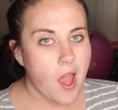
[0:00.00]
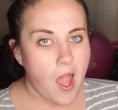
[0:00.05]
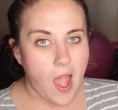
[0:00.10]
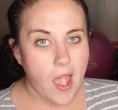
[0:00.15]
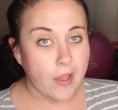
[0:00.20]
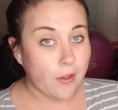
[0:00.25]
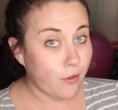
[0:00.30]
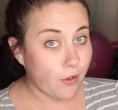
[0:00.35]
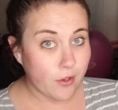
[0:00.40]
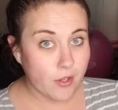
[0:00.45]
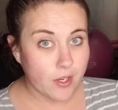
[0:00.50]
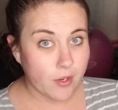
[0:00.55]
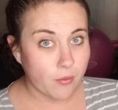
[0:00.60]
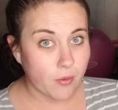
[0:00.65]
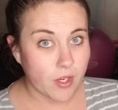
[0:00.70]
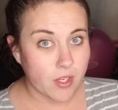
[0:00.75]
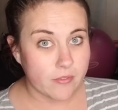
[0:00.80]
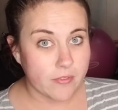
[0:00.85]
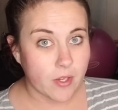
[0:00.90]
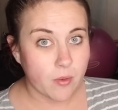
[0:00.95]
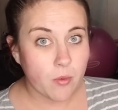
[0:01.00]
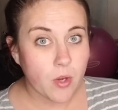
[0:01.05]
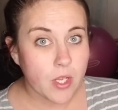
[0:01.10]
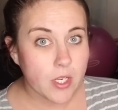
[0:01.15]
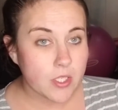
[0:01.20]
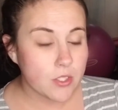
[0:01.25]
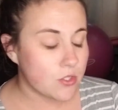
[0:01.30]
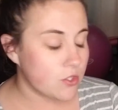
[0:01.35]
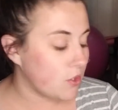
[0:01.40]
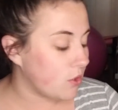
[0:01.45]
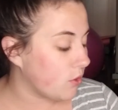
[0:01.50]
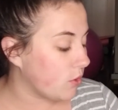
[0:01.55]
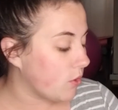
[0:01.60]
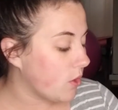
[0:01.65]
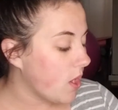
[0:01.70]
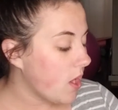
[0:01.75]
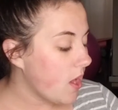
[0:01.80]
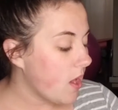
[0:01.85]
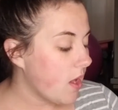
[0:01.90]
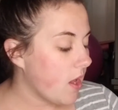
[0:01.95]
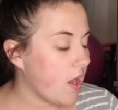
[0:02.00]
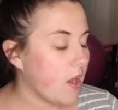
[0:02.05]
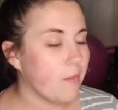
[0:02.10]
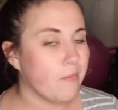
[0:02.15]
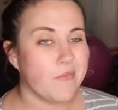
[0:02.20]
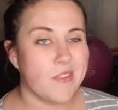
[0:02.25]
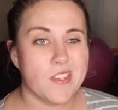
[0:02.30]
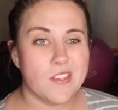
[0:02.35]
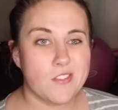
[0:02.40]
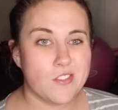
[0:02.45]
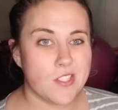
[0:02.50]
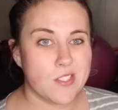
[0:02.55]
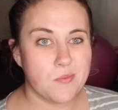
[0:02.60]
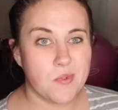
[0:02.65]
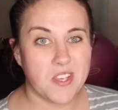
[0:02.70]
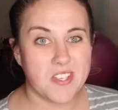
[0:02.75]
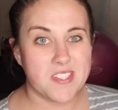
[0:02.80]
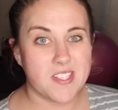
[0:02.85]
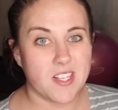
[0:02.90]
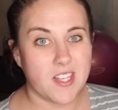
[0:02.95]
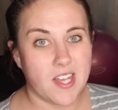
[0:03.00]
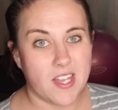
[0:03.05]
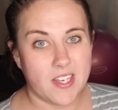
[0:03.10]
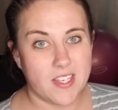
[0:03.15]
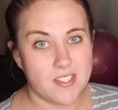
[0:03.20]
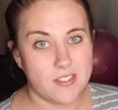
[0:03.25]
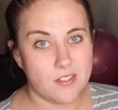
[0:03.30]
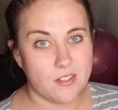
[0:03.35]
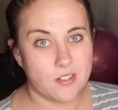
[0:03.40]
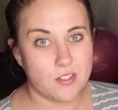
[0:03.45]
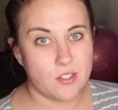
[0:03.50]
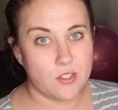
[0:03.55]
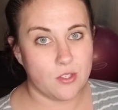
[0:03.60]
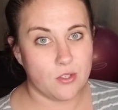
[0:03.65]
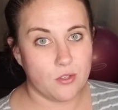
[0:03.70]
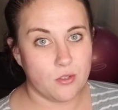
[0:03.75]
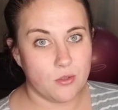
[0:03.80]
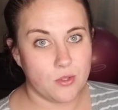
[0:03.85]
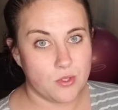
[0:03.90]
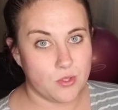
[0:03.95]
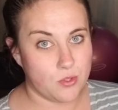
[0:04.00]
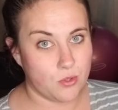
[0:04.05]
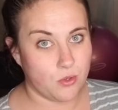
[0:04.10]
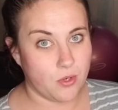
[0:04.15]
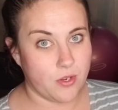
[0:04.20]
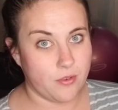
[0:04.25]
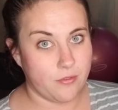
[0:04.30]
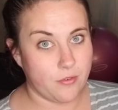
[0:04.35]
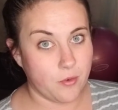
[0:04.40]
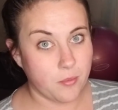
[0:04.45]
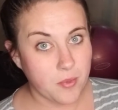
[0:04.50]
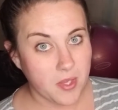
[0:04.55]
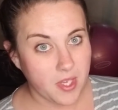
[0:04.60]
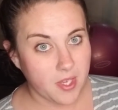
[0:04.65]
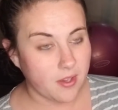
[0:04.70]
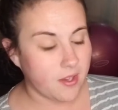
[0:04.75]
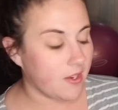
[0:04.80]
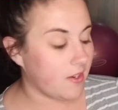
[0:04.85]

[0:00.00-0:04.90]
I could at work if I wanted to. This just makes it a lot easier to store it for me,